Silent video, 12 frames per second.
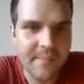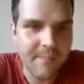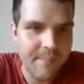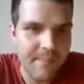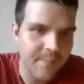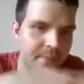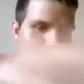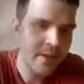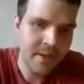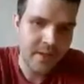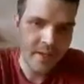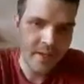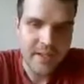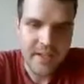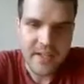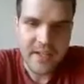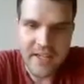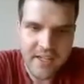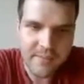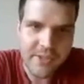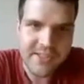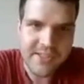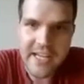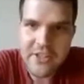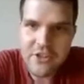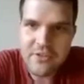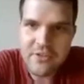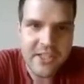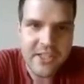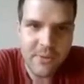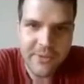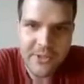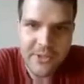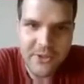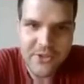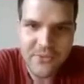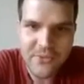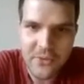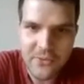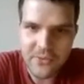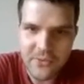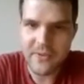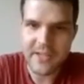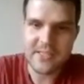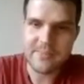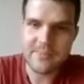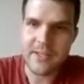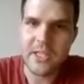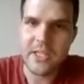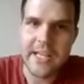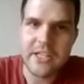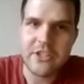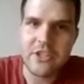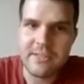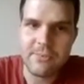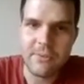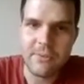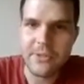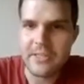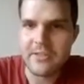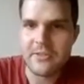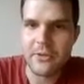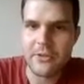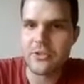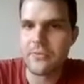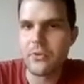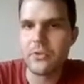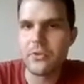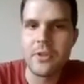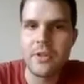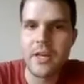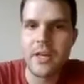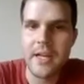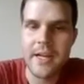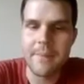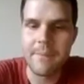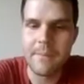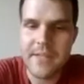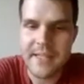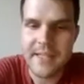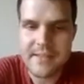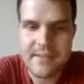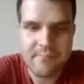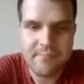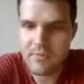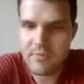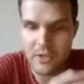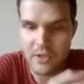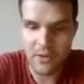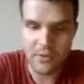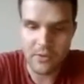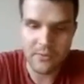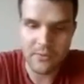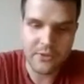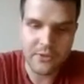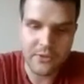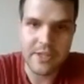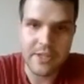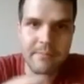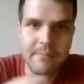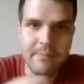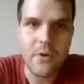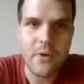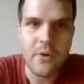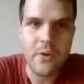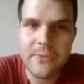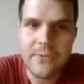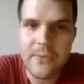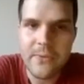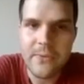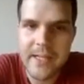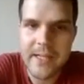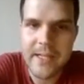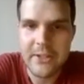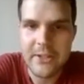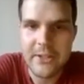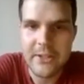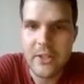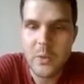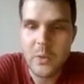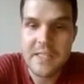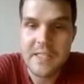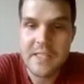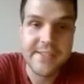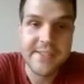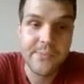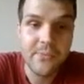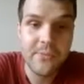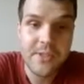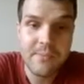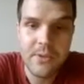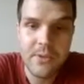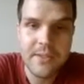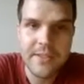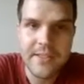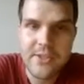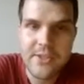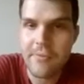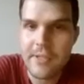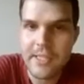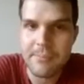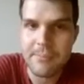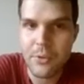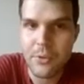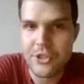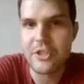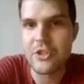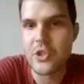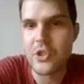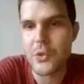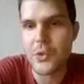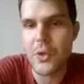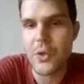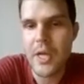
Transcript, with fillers: um, uh, presentation. Expropriate Deutsche Wohnen fight speculation. Expropriate Deutsche Wohnen. Um, that's the official name of uh, the uh, citizens movement in Berlin that's currently pushing to